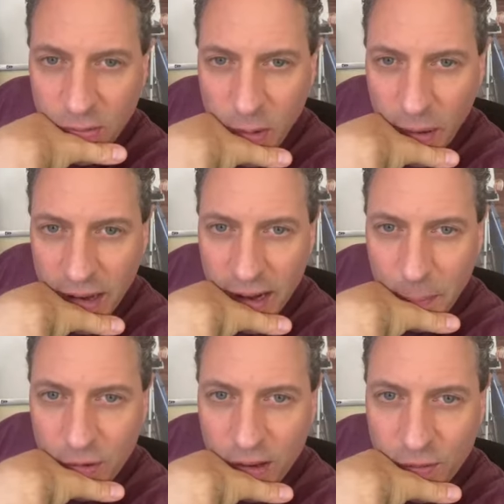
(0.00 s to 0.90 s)
you could rewrite an
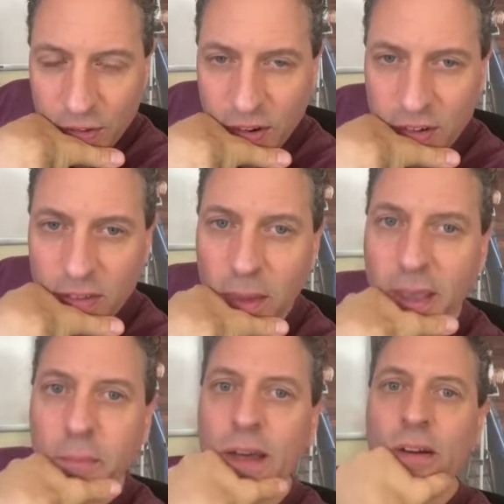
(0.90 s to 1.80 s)
episode of a series to
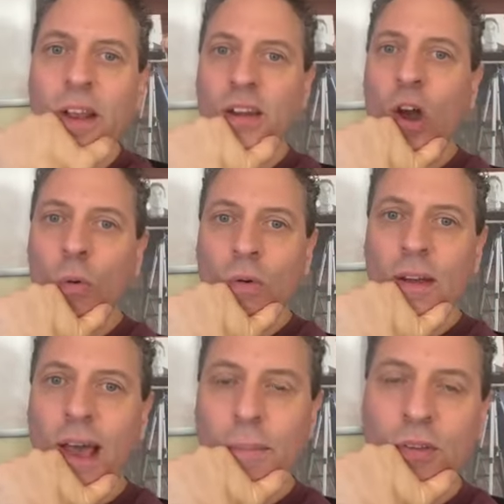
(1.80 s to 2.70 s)
make it better? No,
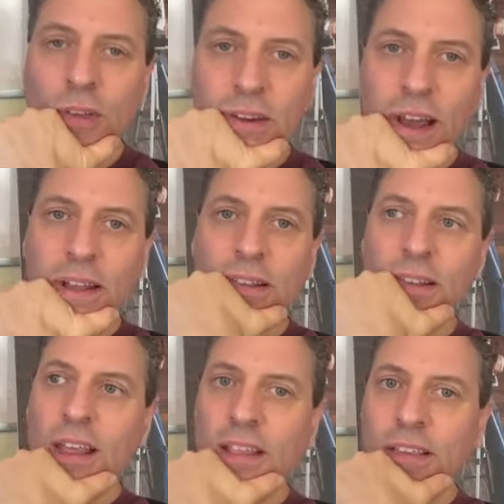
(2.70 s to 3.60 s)
absolutely not.
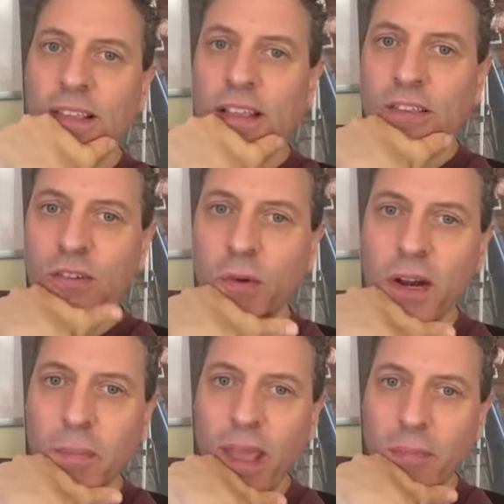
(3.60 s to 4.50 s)
Not, not unless they
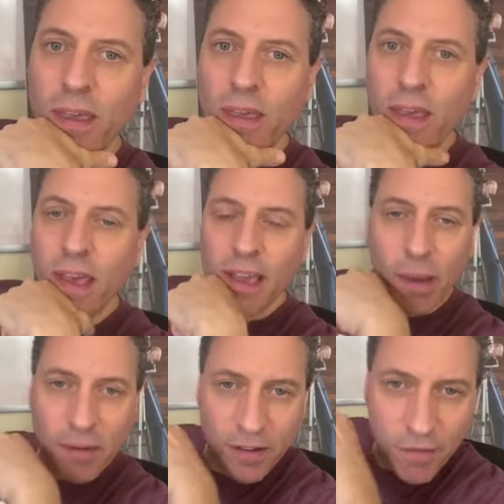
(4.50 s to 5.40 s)
wanted to pay me.
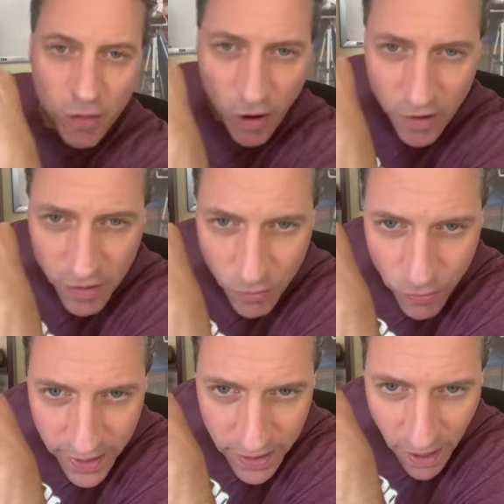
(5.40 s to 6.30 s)
Coming to Florida,
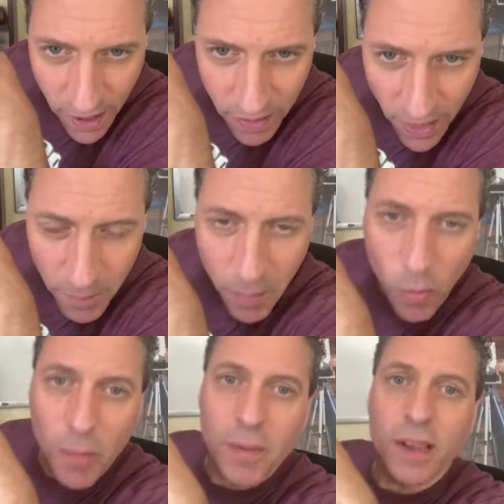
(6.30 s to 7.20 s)
Rick, a lot of
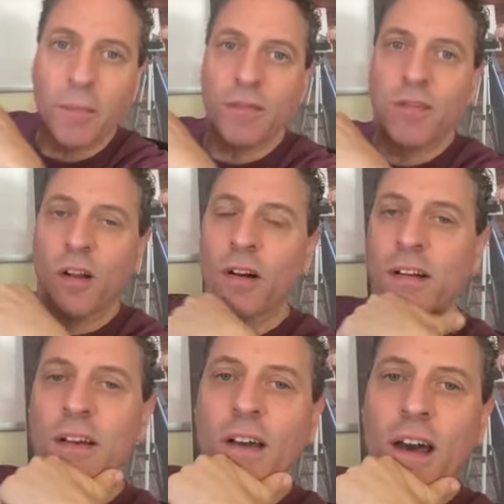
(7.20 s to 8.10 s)
people want me to come to
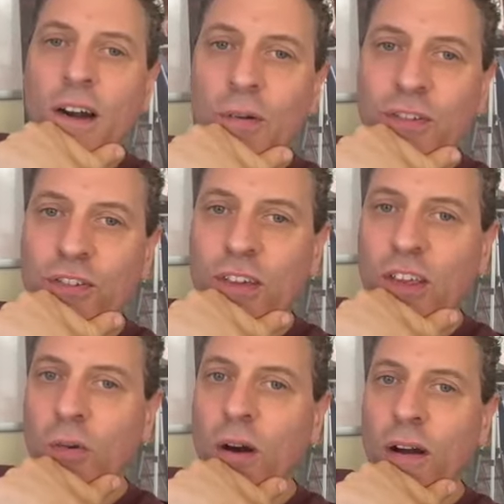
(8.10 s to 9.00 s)
Florida. I don't know which
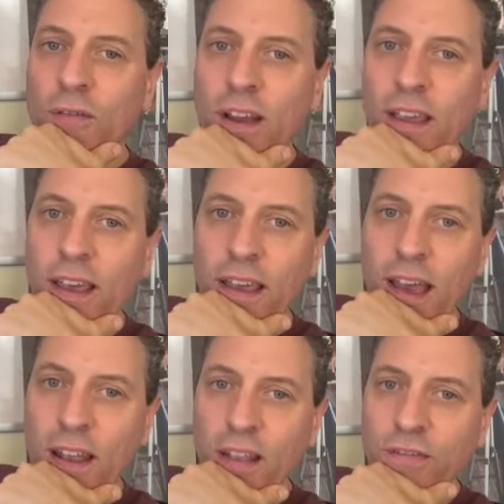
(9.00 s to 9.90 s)
city you are. Rick,
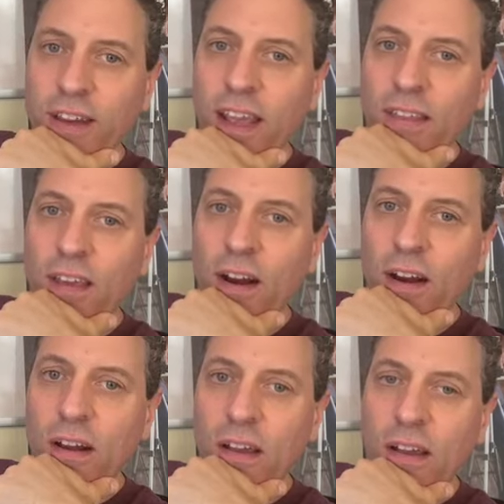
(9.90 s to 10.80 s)
I'd love to get
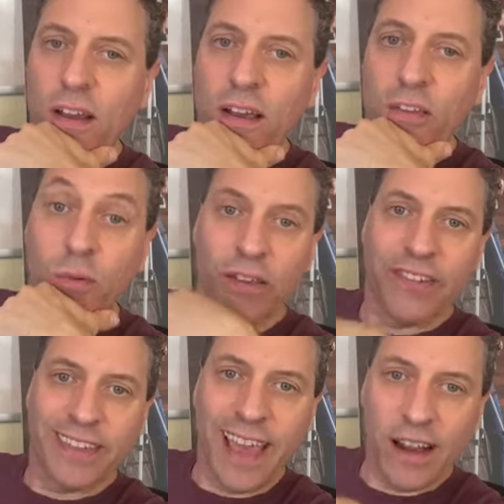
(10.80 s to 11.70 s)
there, as well
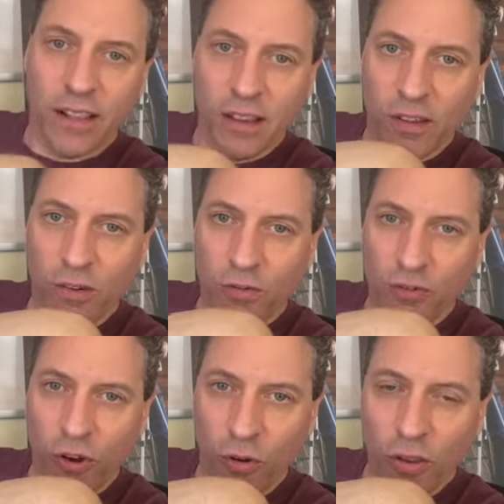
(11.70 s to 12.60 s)
as Seattle. Hello,
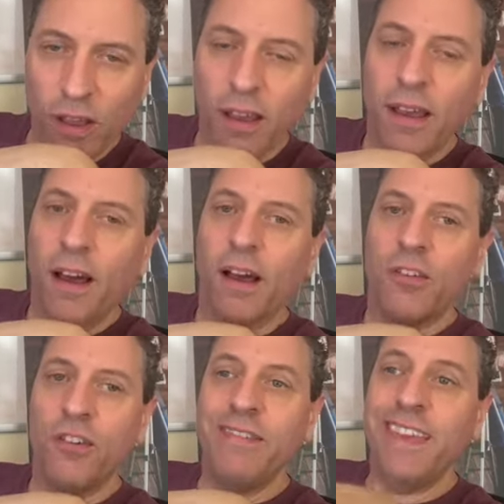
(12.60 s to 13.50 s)
Joel.
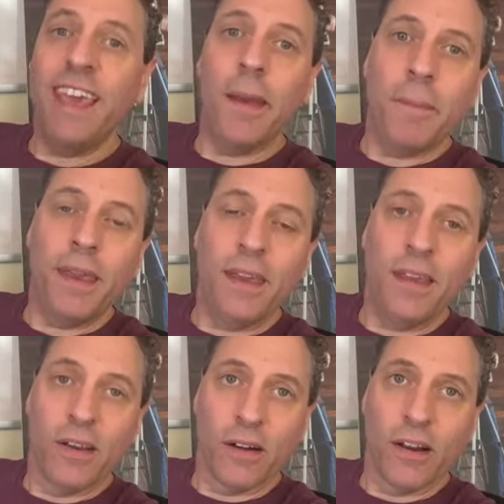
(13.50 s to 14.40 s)
Uh, just D M me
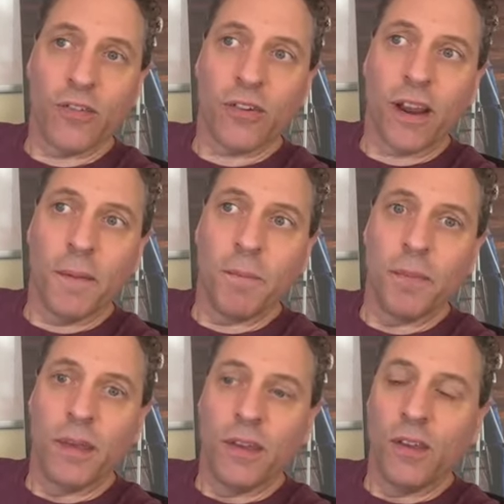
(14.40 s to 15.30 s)
here on Instagram,
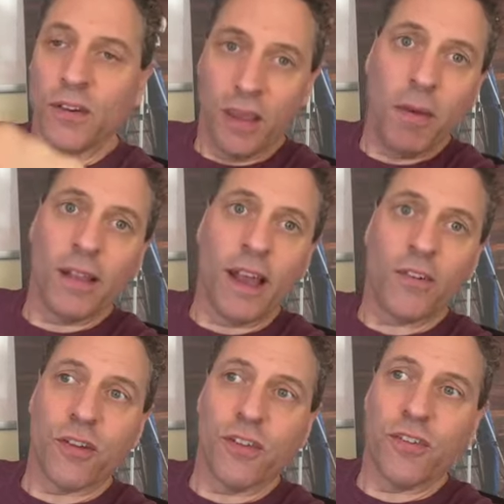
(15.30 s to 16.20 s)
your email
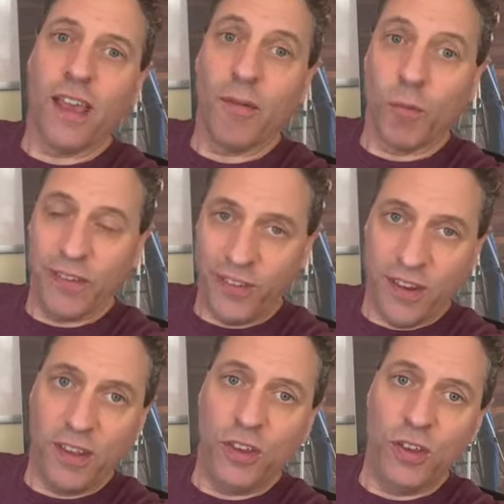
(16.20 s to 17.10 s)
address, and what
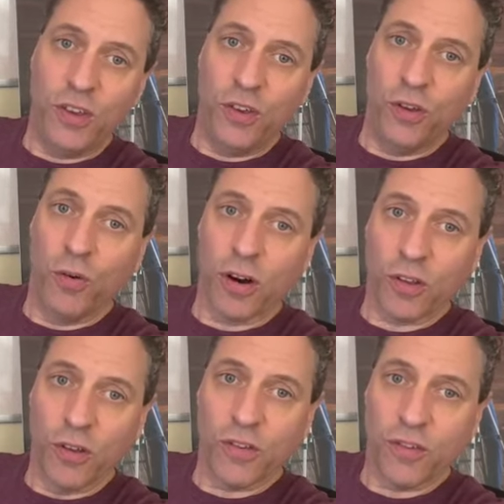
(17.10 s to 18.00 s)
city you are
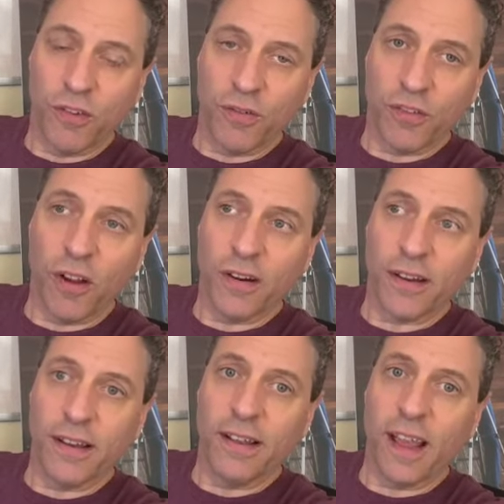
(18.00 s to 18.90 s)
closest to in
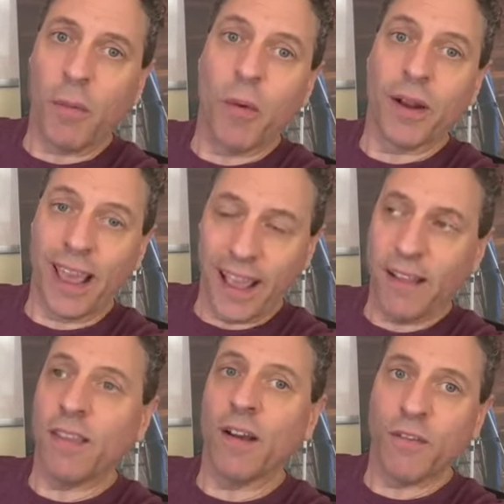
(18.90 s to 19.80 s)
Florida. And that way, when I
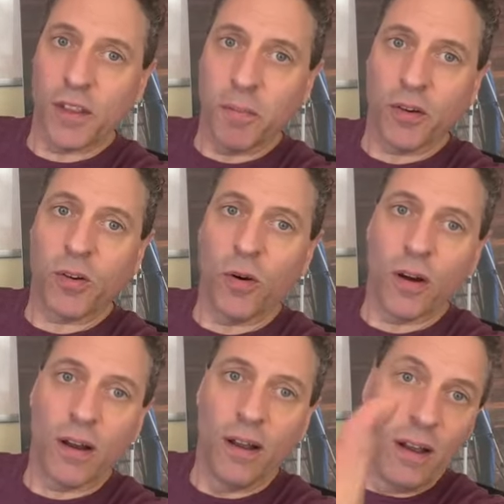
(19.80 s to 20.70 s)
get there for the book
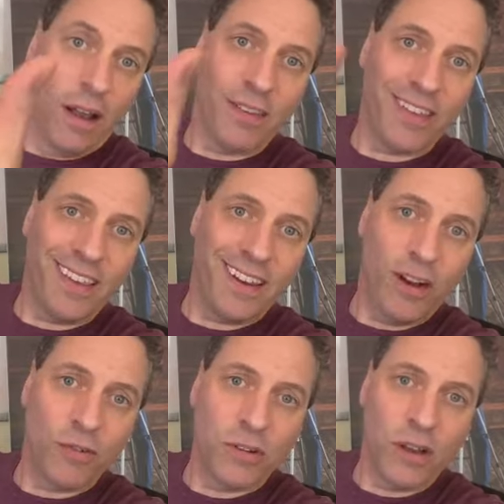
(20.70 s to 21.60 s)
tour, I'll send you a
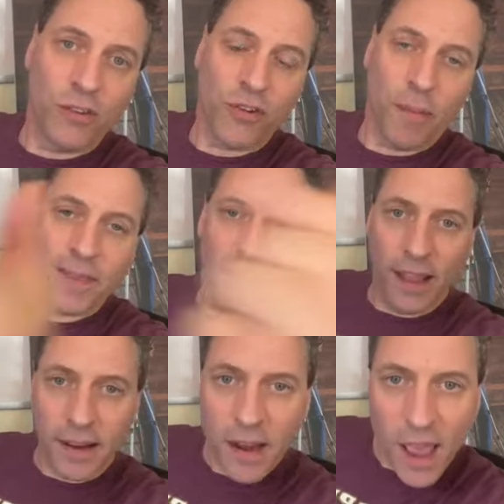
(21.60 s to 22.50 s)
note. I'll drop you a
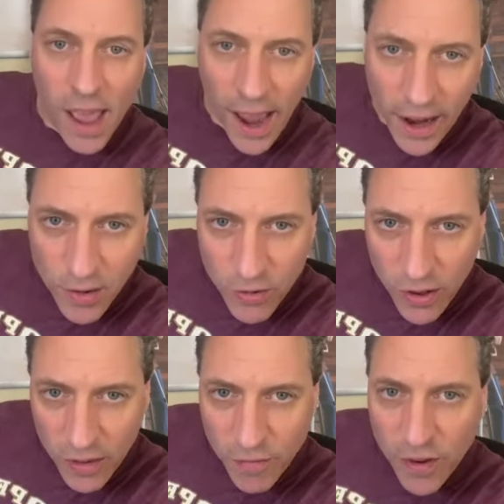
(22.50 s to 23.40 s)
line. How do you
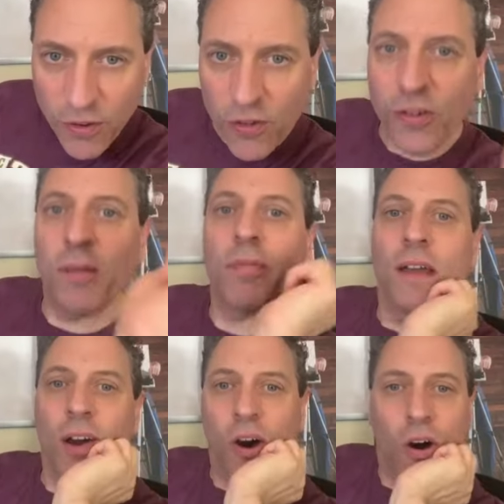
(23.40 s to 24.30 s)
sell a feature
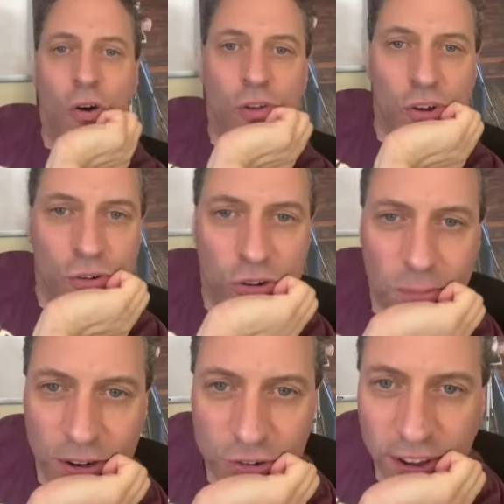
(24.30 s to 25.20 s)
screenplay? Oh, you're new to
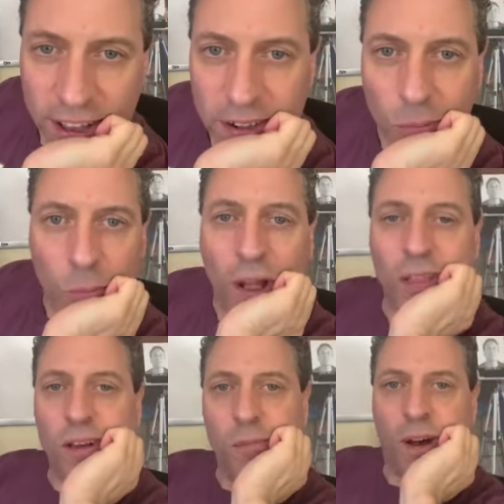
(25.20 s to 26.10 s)
my channel.
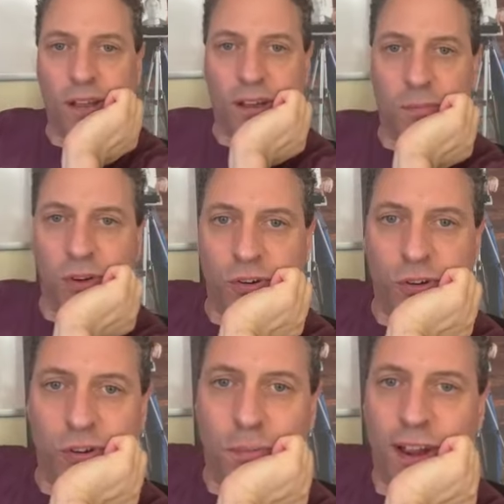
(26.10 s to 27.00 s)
Welcome, welcome. You're
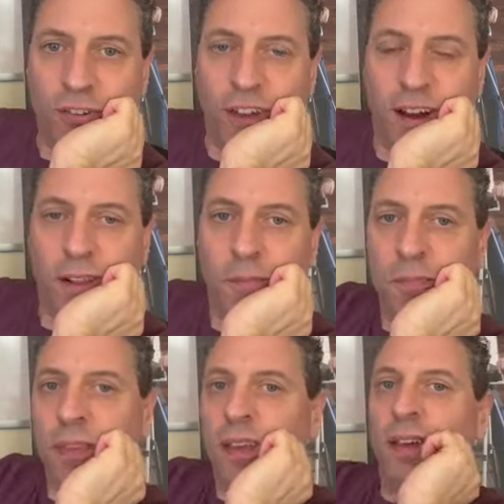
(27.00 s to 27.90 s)
new to my channel.
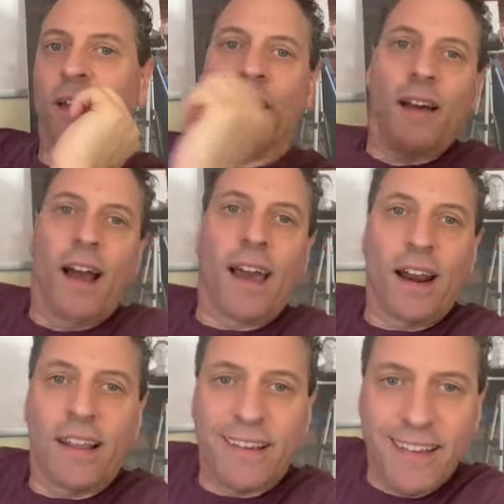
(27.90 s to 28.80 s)
I
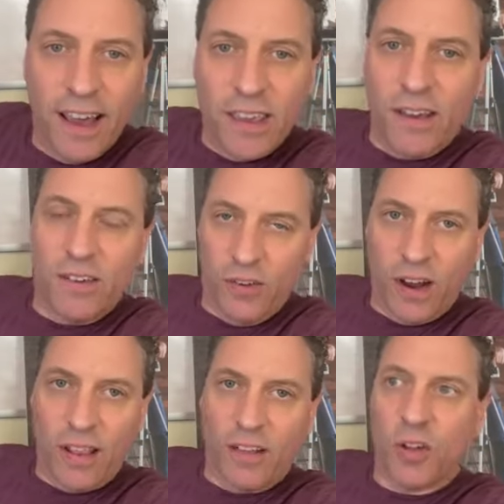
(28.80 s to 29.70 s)
got a lot to tell you. You
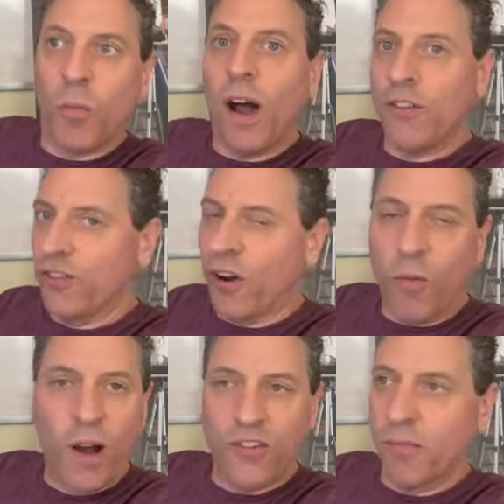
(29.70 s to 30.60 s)
got a lot to watch.
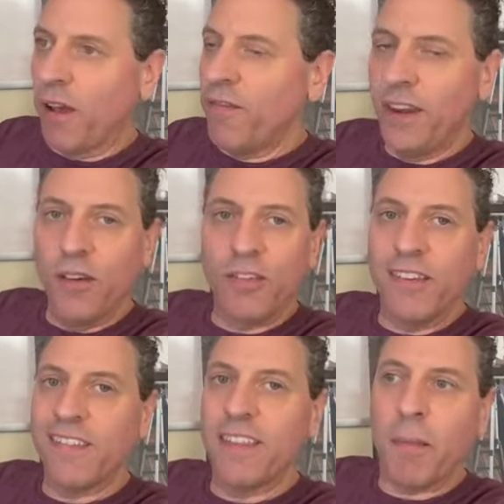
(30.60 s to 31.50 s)
Start watching my videos.
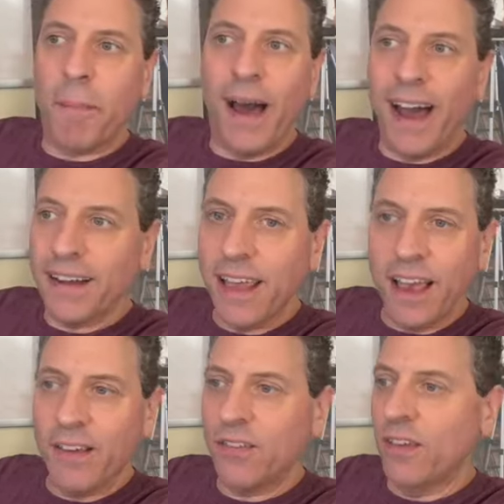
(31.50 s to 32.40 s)
Listen to my
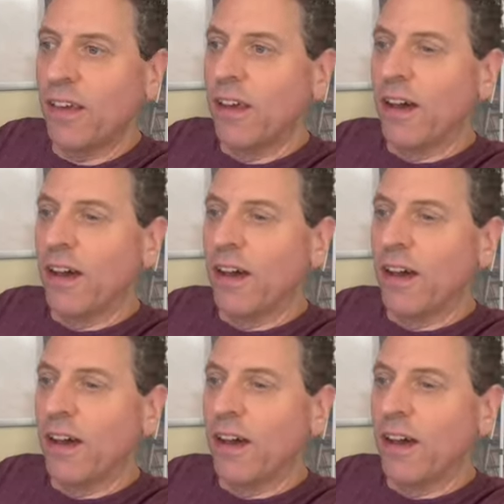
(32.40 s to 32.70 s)
podcast.